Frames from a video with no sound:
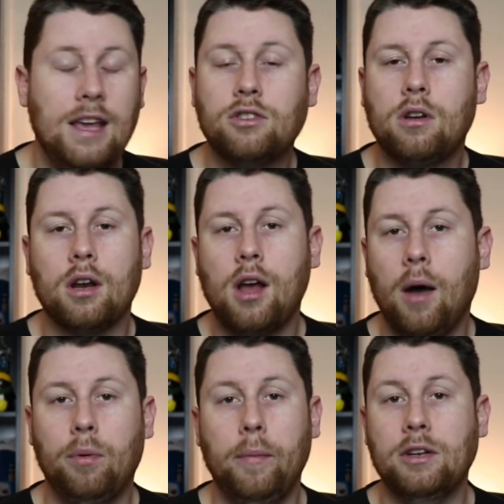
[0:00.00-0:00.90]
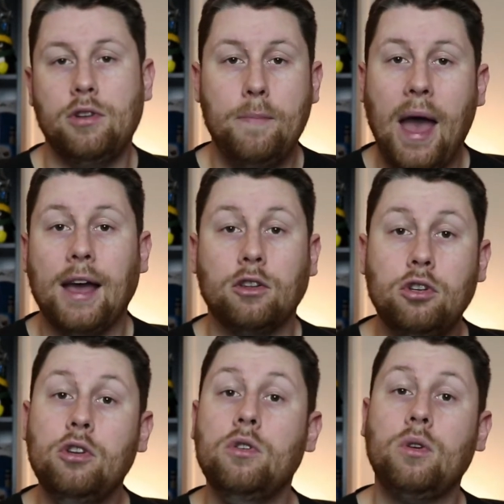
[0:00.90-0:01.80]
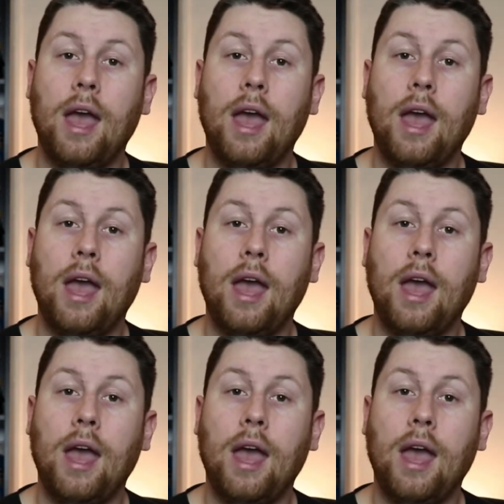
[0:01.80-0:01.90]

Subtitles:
He's a good complementary back to